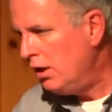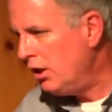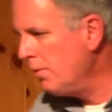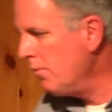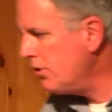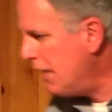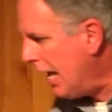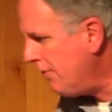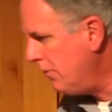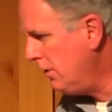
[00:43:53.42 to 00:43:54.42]
You remember,
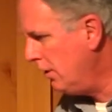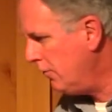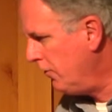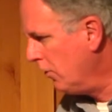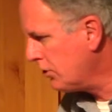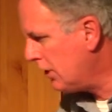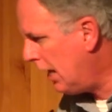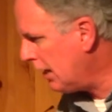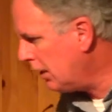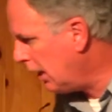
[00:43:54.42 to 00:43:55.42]
David feels like